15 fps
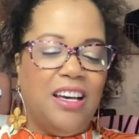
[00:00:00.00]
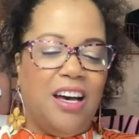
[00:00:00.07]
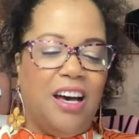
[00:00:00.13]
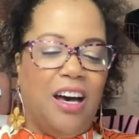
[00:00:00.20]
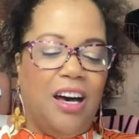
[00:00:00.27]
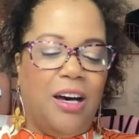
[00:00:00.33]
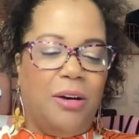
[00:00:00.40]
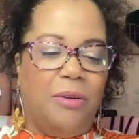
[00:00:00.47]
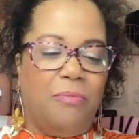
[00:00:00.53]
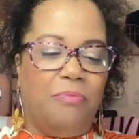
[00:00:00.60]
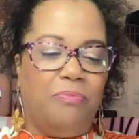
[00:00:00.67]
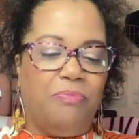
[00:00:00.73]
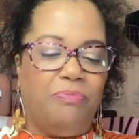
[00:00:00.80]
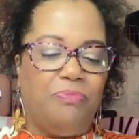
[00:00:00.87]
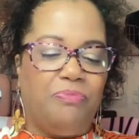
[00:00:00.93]

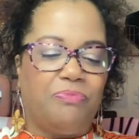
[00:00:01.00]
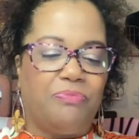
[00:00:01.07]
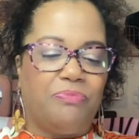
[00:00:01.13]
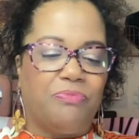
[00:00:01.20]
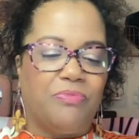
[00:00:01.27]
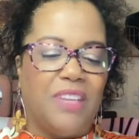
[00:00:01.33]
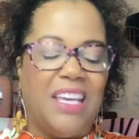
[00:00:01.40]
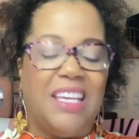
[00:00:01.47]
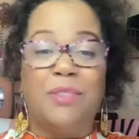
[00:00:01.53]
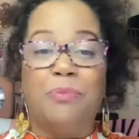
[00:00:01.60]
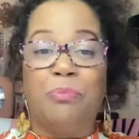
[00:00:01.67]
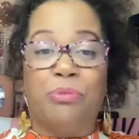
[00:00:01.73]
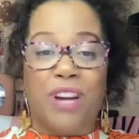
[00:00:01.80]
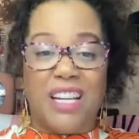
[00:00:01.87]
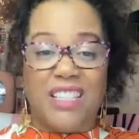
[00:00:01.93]
um, is
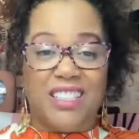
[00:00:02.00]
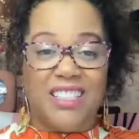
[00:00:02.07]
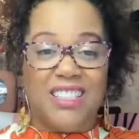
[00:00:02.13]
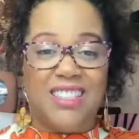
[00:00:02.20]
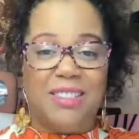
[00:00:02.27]
precious